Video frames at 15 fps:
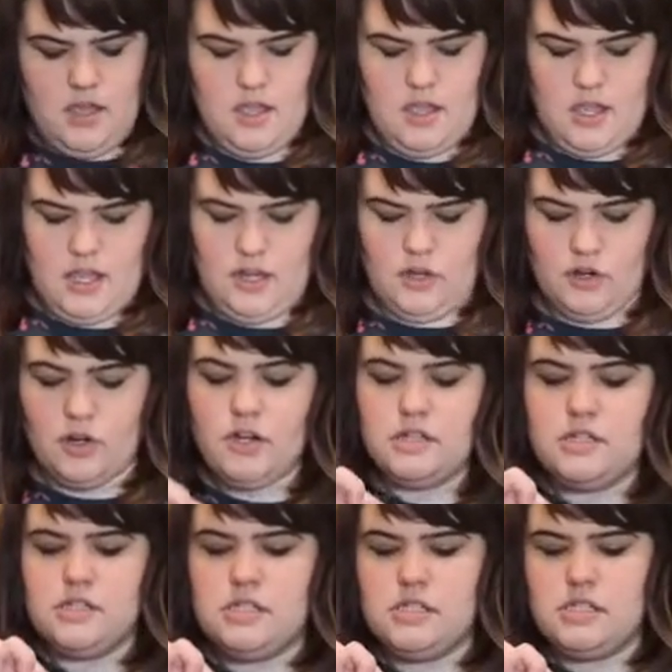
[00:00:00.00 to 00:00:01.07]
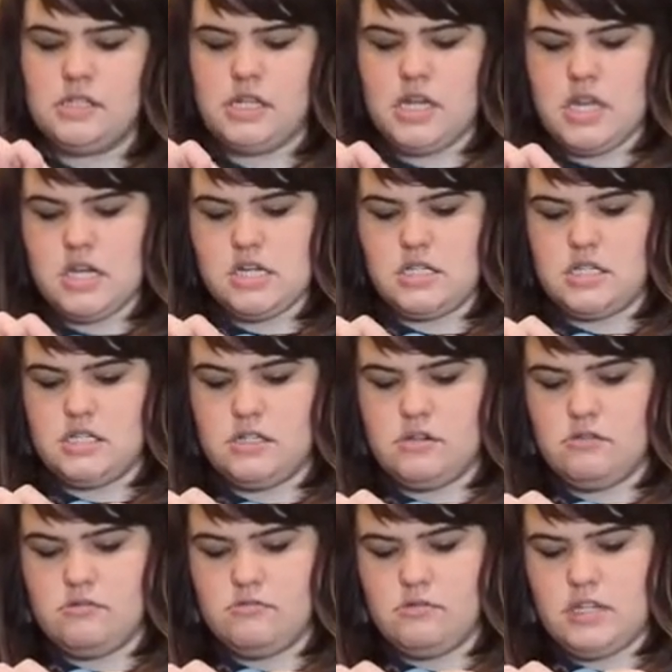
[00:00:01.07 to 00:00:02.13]
and you're gonna stick it
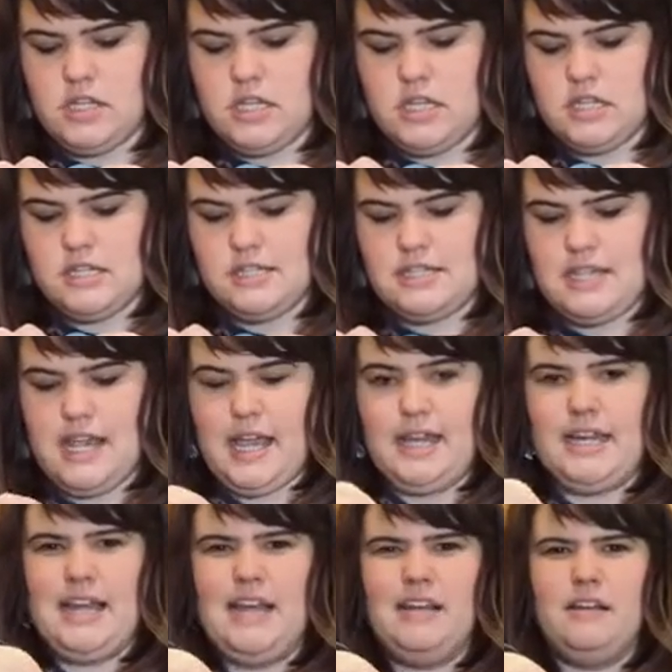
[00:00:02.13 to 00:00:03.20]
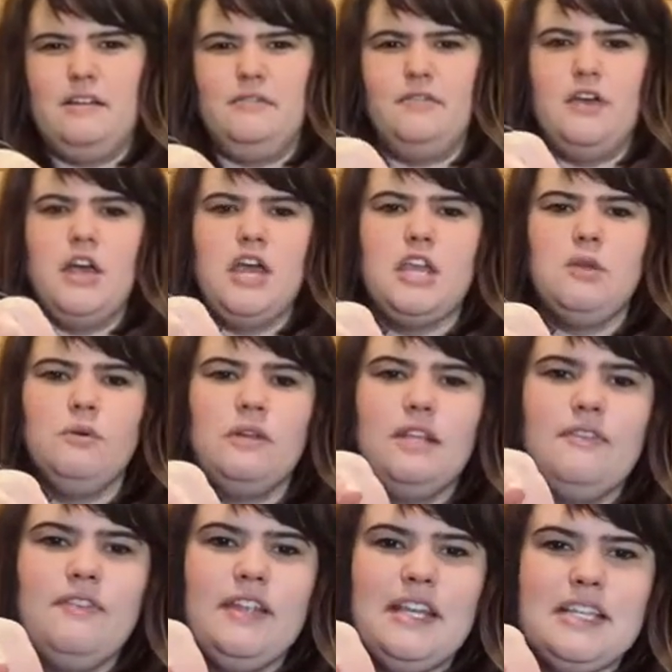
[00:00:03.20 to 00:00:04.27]
on the inside, kind of, you wanna
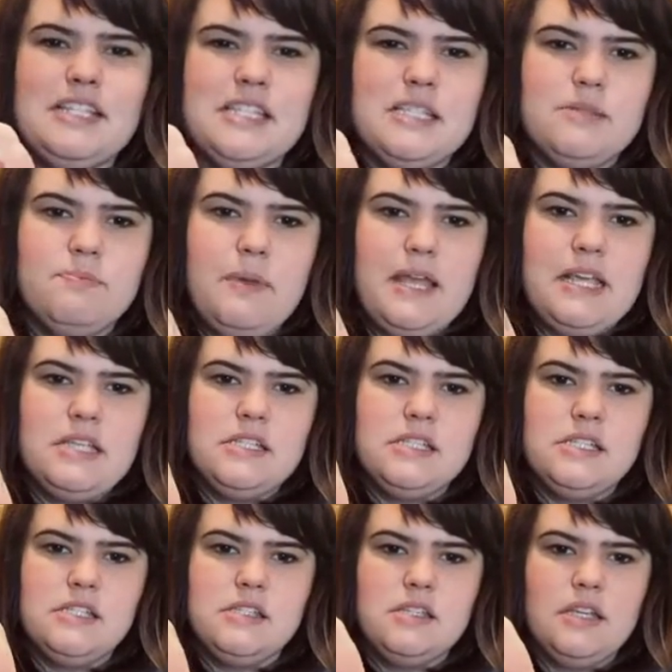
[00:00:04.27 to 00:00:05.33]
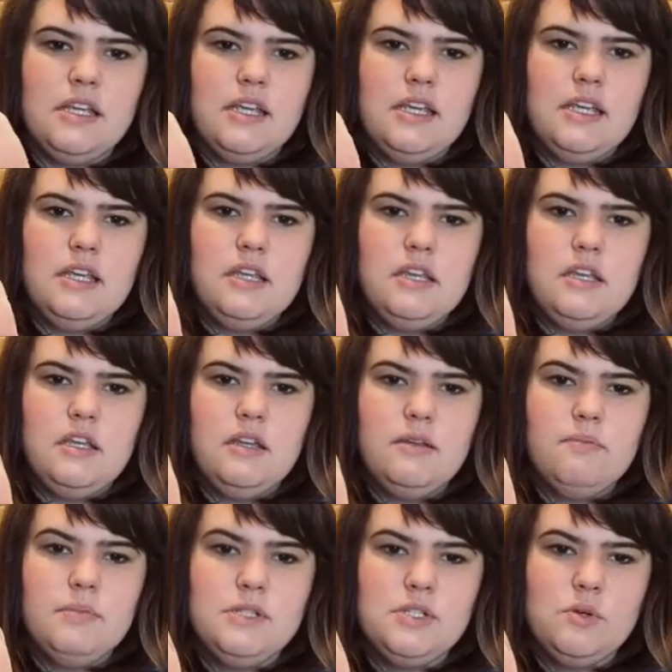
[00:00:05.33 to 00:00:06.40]
leave like a space in
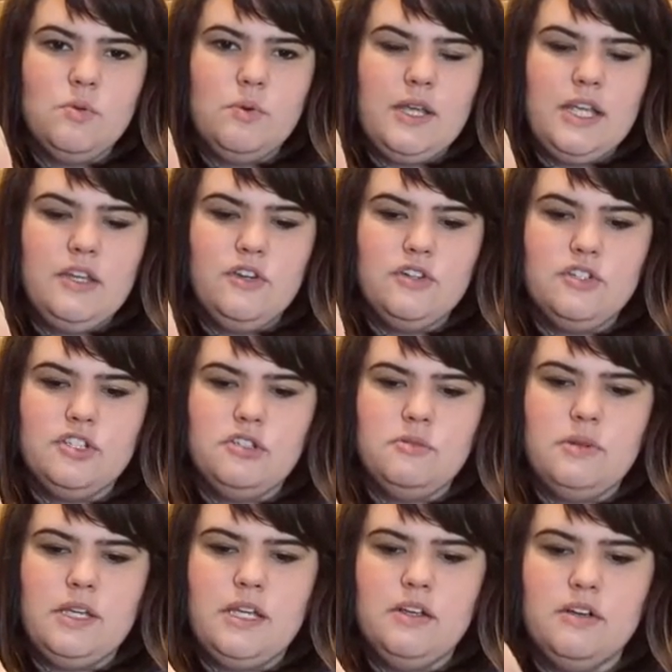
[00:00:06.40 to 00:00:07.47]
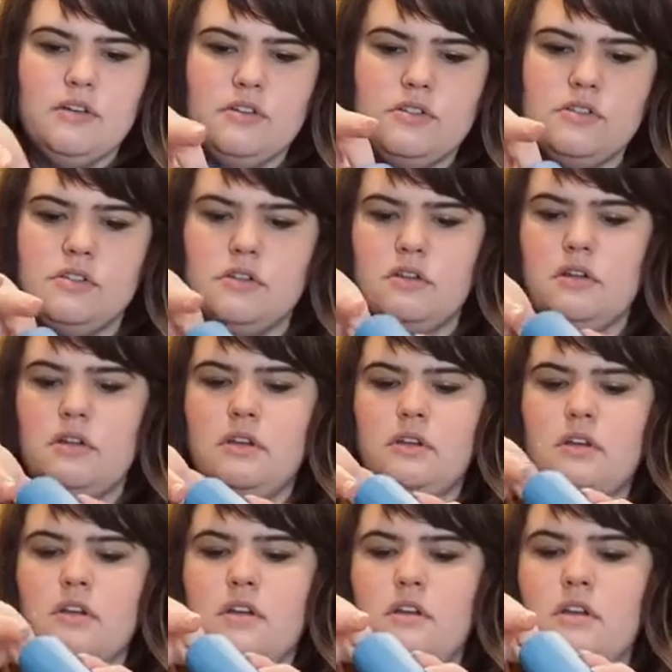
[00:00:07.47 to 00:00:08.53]
between your two ears
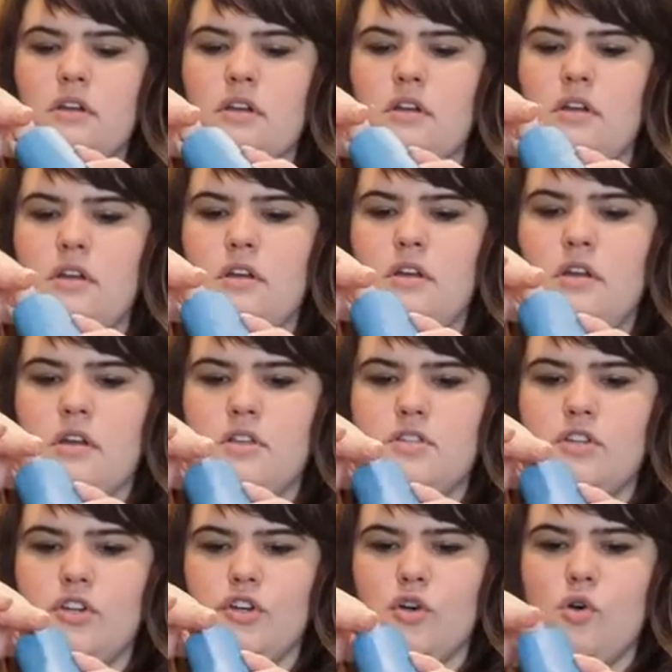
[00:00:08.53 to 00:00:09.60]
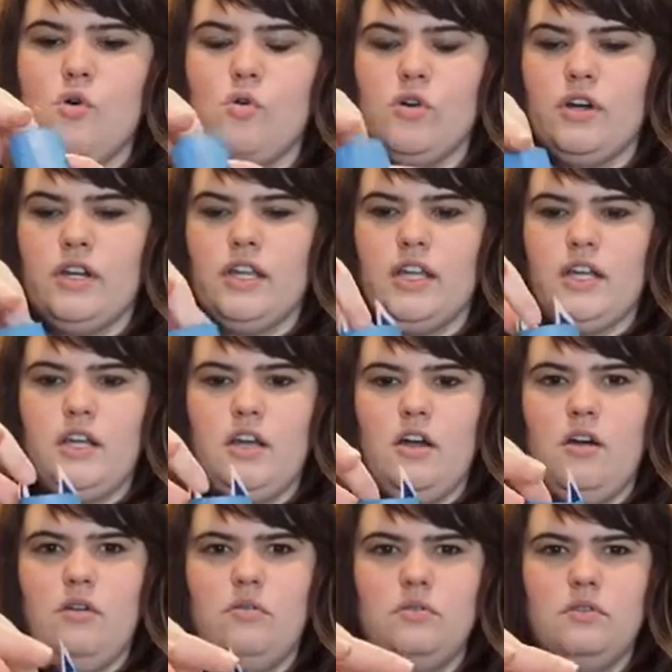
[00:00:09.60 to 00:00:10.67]
so your horn can
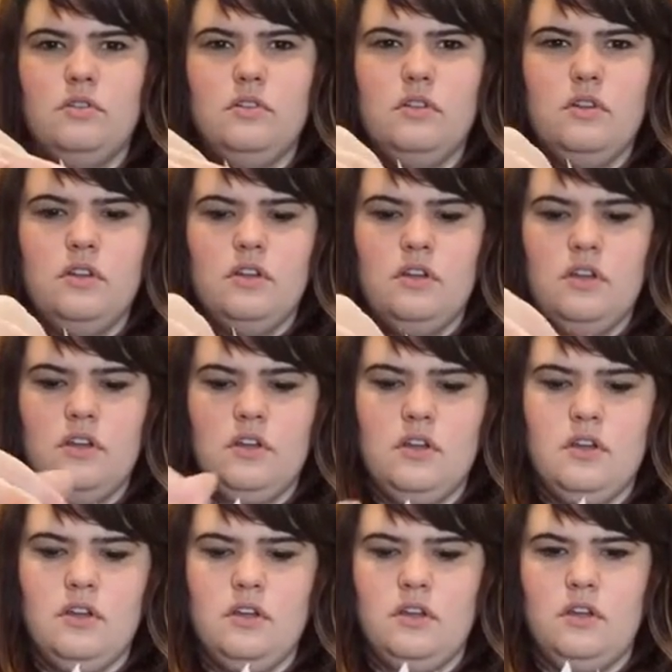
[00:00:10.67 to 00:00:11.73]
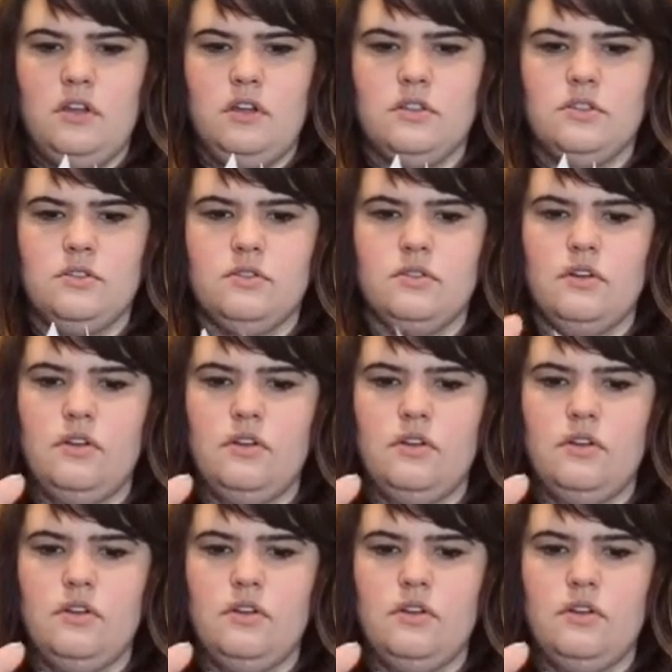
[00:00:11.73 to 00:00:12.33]
go. So it's,